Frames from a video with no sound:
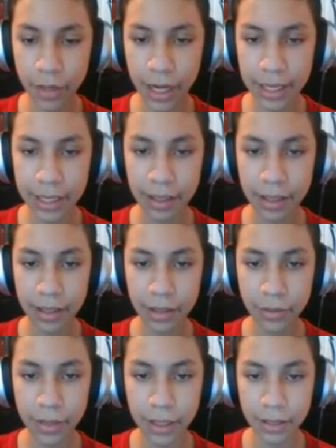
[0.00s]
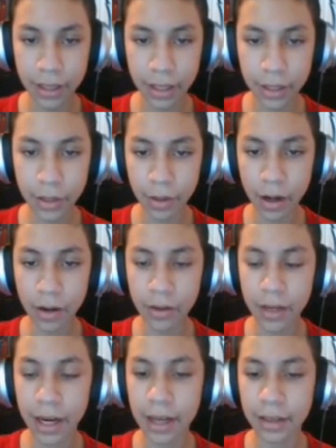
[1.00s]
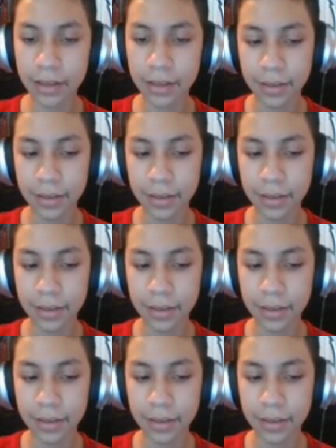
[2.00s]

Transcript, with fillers: I ain't gonna do nothing to you. Oh, God.